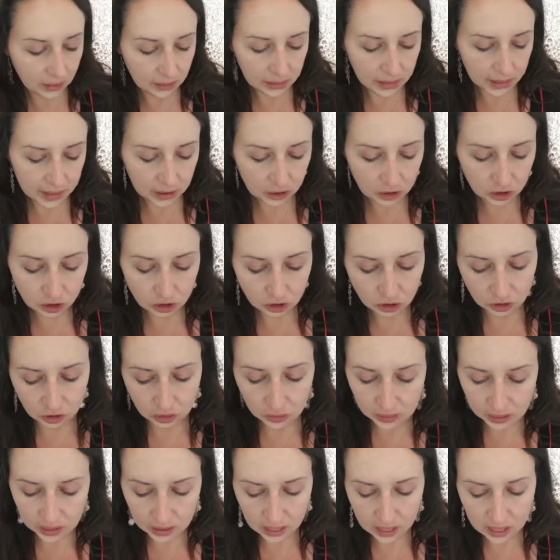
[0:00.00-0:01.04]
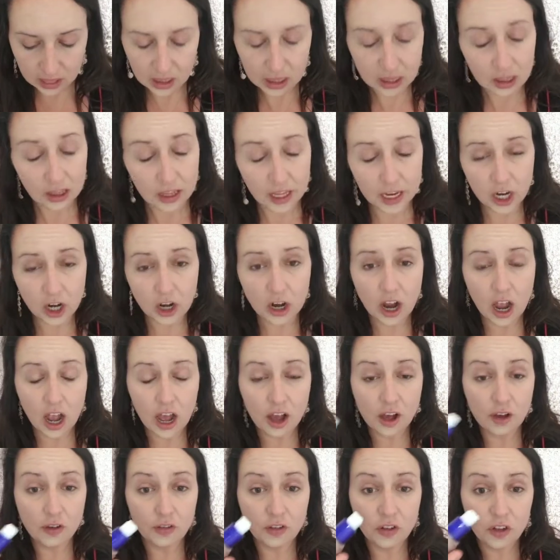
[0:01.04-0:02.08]
I like to do a thin layer
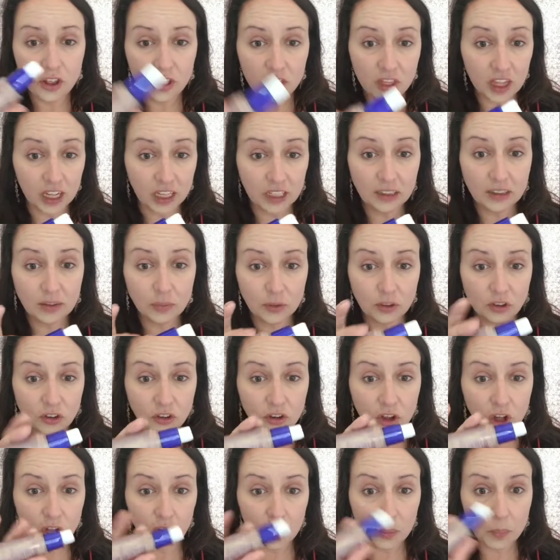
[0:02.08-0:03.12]
of this, which is